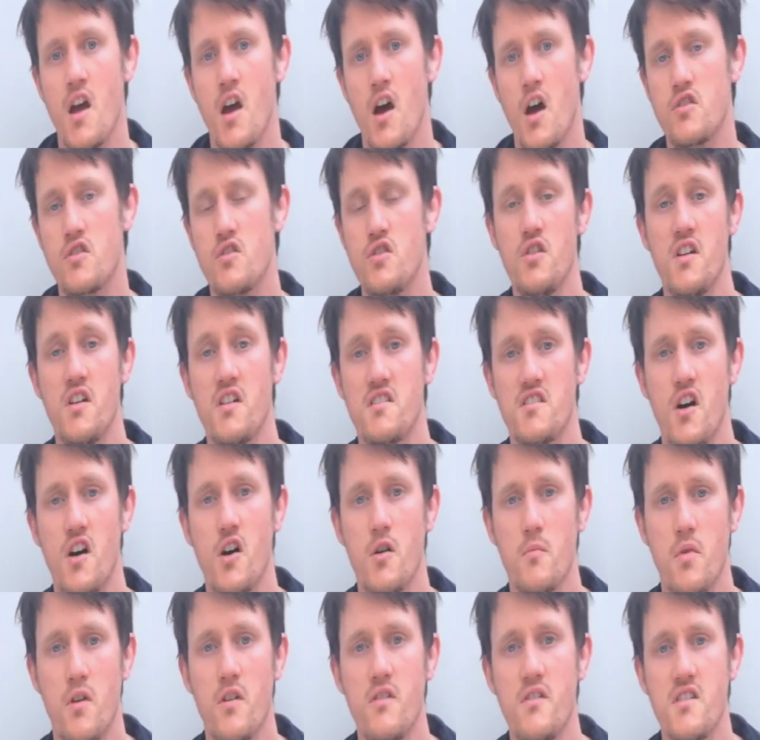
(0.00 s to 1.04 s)
A good
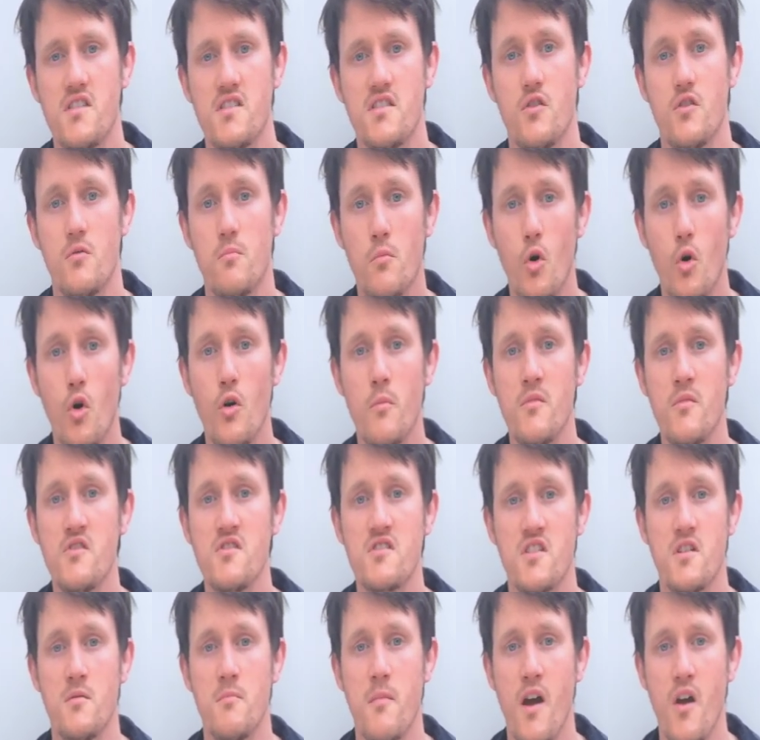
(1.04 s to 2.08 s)
example of this are the
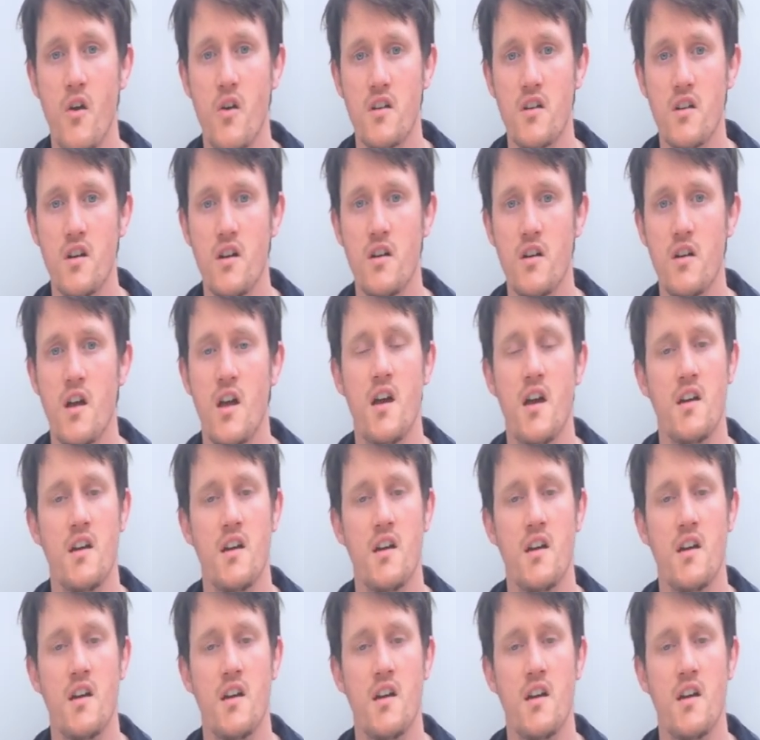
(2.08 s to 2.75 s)
Mormons in America.